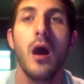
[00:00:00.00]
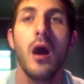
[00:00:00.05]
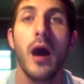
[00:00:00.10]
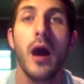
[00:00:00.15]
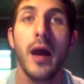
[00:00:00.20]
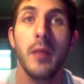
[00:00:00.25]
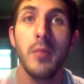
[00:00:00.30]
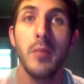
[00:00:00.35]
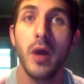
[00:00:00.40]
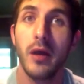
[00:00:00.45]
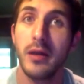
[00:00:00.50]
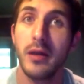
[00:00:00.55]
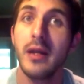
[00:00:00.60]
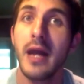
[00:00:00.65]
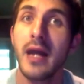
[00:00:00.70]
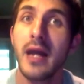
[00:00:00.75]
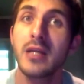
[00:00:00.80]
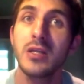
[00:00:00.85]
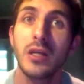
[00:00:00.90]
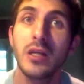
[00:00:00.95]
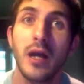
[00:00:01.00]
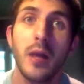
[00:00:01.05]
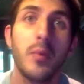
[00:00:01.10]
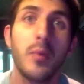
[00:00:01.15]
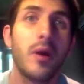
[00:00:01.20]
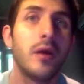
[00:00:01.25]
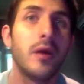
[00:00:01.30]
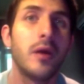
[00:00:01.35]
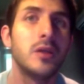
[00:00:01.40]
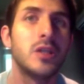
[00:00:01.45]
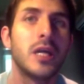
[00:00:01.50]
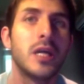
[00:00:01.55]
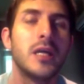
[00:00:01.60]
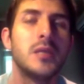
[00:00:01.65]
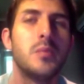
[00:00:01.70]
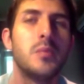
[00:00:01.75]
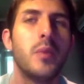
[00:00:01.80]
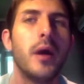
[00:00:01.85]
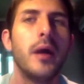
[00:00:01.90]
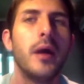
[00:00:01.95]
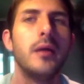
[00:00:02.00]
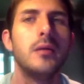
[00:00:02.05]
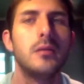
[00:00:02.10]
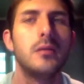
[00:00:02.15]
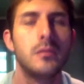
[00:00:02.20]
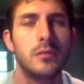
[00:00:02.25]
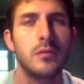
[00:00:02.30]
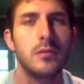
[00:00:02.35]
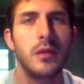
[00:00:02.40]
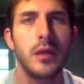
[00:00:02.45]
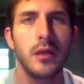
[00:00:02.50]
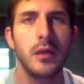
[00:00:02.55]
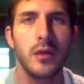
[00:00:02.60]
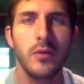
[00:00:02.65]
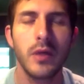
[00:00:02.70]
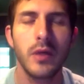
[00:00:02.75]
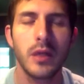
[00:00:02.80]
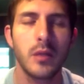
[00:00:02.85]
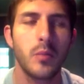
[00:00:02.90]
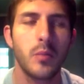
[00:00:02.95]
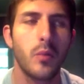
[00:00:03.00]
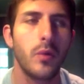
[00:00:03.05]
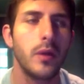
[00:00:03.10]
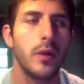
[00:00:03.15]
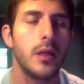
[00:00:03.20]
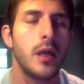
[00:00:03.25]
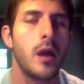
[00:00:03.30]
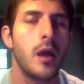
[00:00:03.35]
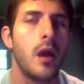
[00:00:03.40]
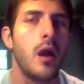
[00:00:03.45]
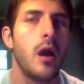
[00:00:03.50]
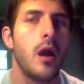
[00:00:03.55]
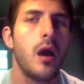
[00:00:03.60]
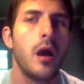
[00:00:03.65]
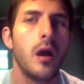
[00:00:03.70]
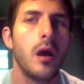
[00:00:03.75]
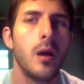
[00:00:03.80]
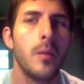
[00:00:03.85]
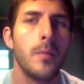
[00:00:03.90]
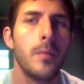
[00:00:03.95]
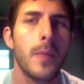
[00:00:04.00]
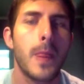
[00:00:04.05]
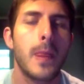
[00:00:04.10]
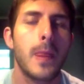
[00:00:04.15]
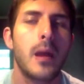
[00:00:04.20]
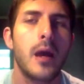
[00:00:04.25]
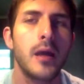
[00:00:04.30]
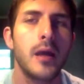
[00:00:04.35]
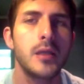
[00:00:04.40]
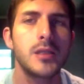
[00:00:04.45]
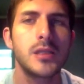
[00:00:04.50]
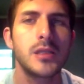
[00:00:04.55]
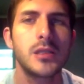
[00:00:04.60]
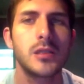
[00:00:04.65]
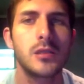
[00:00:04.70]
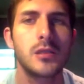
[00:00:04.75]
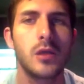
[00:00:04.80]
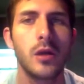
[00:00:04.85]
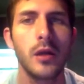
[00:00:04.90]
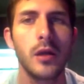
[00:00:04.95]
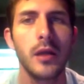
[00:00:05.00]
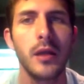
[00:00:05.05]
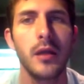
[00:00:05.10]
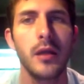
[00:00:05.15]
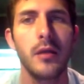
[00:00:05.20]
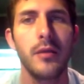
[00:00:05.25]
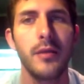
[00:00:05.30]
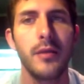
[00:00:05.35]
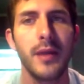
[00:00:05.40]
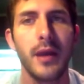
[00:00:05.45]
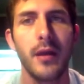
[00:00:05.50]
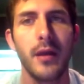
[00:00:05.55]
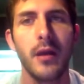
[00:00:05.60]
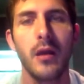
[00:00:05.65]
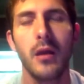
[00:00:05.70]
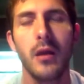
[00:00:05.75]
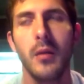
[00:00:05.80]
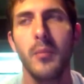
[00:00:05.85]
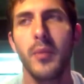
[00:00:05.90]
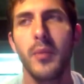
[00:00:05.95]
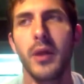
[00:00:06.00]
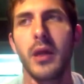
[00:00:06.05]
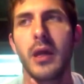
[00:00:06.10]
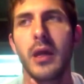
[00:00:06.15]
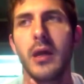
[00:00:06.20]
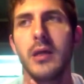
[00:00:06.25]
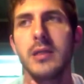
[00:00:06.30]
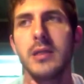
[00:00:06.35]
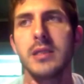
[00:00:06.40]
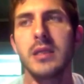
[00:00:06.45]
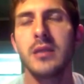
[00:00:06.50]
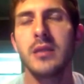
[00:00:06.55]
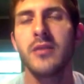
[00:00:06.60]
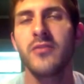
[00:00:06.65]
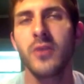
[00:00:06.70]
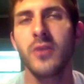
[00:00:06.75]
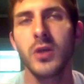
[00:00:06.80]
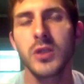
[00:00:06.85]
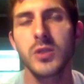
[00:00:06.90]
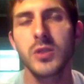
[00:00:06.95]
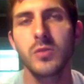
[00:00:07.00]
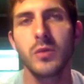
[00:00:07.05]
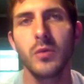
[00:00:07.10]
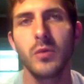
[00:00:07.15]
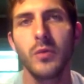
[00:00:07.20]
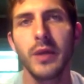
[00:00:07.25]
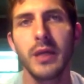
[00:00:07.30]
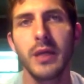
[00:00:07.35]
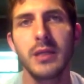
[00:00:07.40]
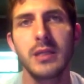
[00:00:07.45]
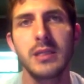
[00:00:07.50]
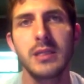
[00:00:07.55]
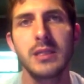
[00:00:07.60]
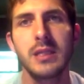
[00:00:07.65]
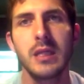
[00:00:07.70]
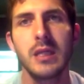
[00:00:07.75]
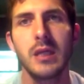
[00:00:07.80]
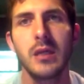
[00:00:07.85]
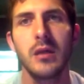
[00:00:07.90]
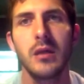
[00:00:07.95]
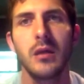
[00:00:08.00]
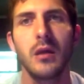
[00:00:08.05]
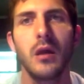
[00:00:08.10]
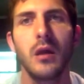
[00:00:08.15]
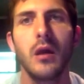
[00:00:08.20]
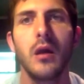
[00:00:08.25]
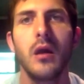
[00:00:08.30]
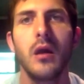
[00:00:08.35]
I am not an actor. I apologize, but you get the point. I started it there because in the first one we get to see